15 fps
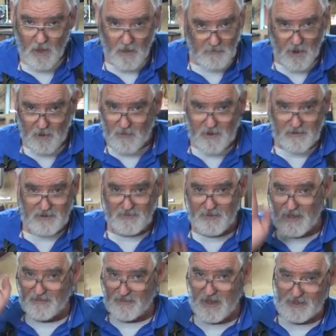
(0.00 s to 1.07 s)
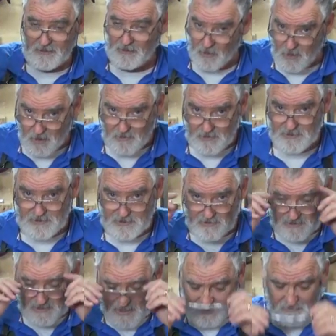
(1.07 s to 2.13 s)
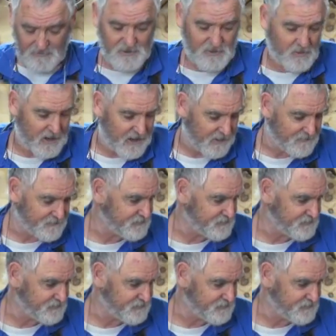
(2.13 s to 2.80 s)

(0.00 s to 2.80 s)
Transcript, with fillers: I'm not worried about that. All I want to do is get them square.